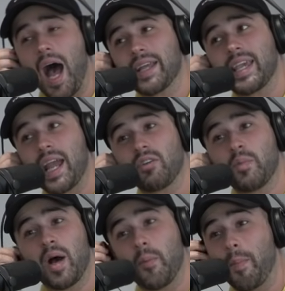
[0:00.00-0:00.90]
I care
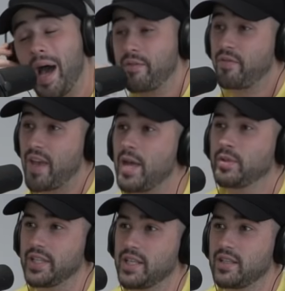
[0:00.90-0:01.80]
about my
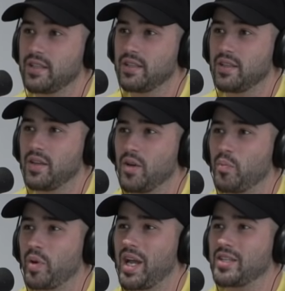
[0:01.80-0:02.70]
family.
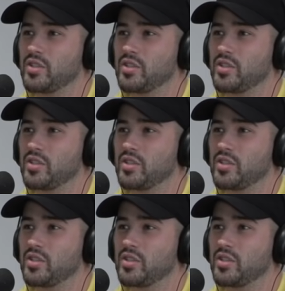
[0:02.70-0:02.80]
But I